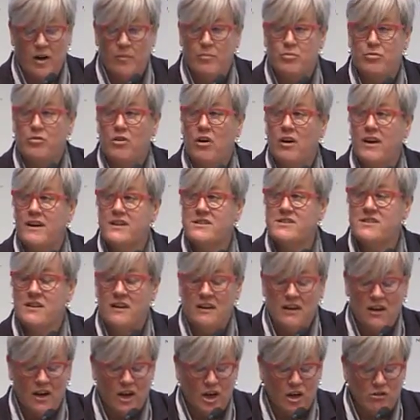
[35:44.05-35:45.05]
price,
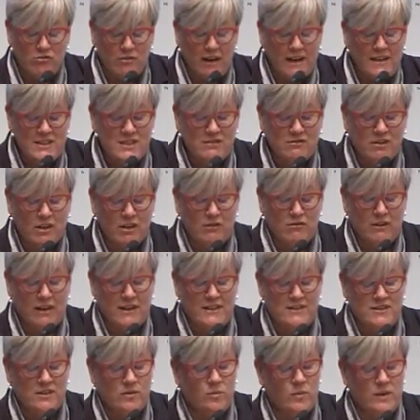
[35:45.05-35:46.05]
a greater and
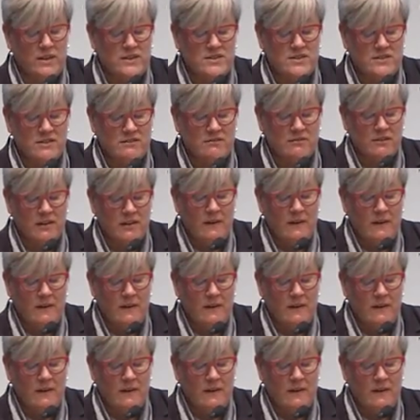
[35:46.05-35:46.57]
greater risk,